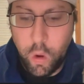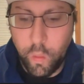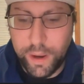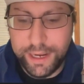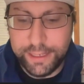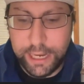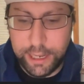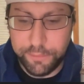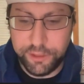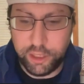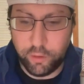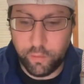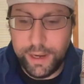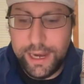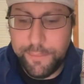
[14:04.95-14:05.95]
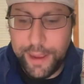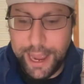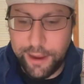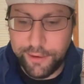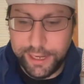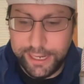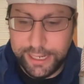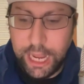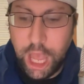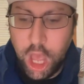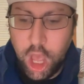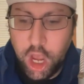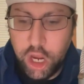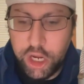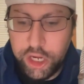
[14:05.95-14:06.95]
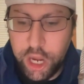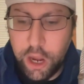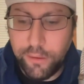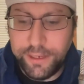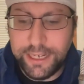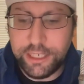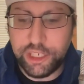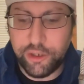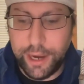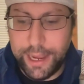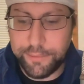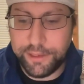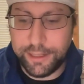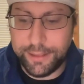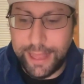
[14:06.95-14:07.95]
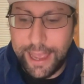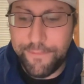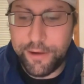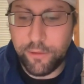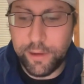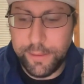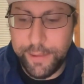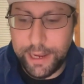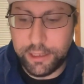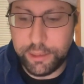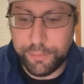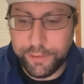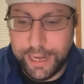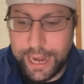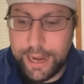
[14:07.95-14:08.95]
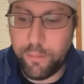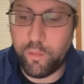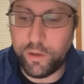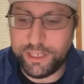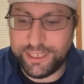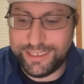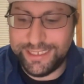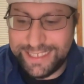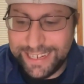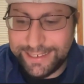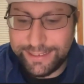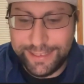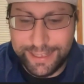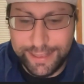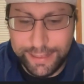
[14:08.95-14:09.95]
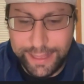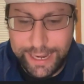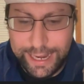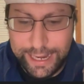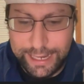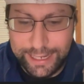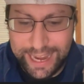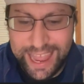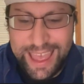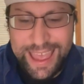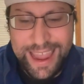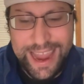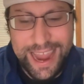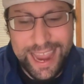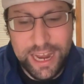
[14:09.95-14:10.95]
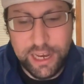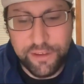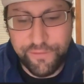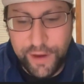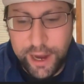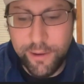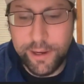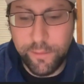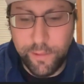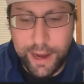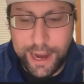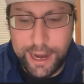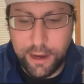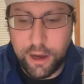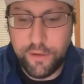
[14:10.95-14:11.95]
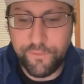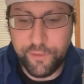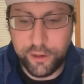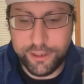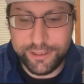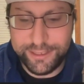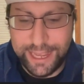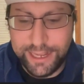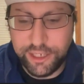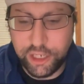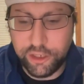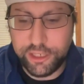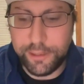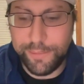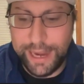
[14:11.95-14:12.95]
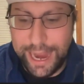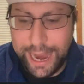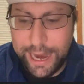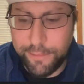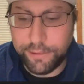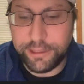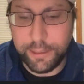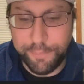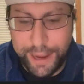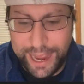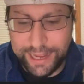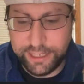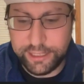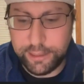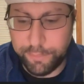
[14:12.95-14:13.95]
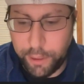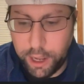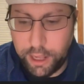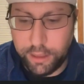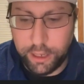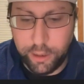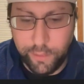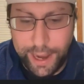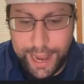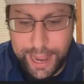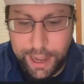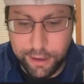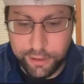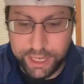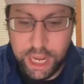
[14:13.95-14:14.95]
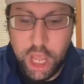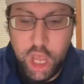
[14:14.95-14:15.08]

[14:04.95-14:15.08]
When it comes to rebounding, Jokic grabs eleven rebounds per game, which is sixth in the league. It is very rare for a center to be able to pass the ball around.